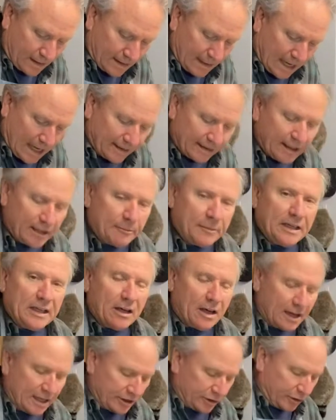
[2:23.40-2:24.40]
I'm going to be
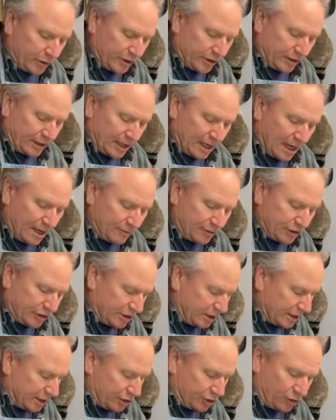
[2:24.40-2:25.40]
honest with you. I was
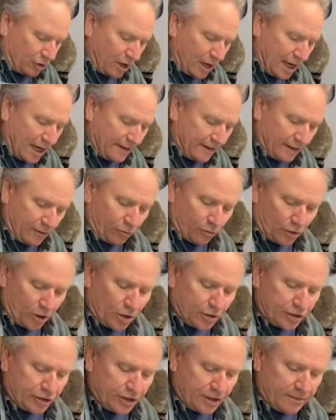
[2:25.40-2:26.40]
going to try the
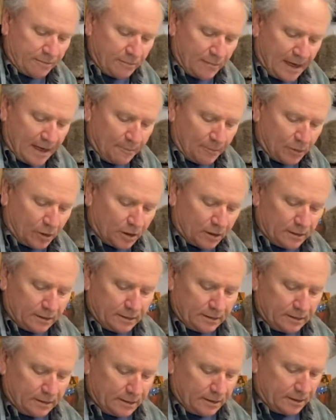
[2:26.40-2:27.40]
roasted maple
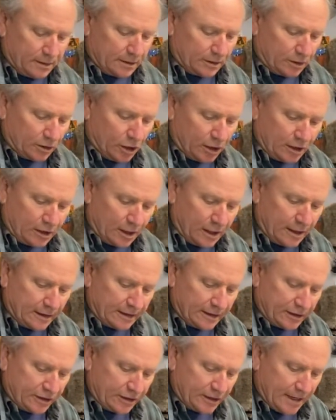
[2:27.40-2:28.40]
look on
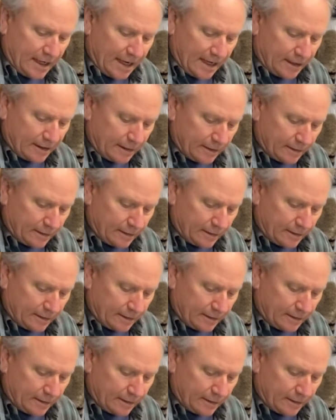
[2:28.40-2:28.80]
this neck,